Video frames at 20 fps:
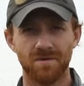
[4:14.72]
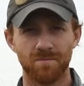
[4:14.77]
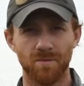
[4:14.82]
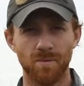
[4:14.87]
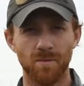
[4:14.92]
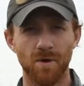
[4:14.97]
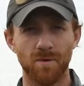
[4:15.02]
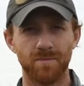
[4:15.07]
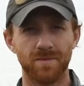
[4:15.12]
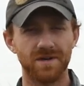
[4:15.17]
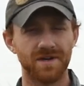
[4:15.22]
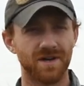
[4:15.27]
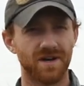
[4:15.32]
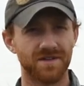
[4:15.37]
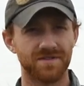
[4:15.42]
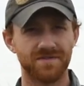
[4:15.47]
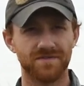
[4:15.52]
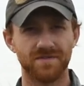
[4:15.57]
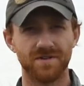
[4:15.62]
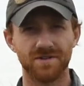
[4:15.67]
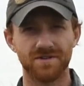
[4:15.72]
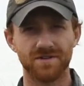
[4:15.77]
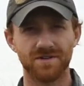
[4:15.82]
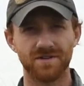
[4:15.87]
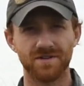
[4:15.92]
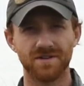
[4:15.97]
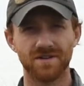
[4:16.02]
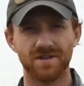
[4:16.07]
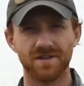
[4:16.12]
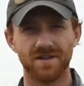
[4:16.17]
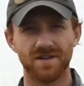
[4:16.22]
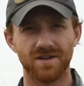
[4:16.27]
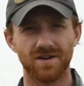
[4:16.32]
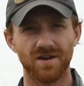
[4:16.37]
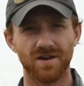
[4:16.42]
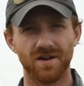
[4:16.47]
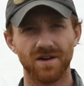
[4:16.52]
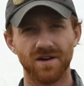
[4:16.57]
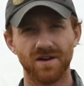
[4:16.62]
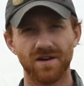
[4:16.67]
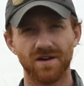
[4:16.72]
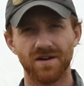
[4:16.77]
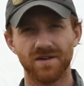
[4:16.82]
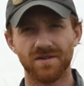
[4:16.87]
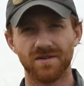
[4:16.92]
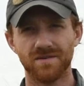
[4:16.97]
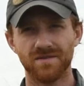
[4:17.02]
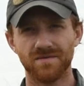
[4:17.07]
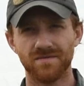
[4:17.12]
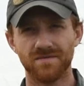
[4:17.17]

promote bee conservation in our area.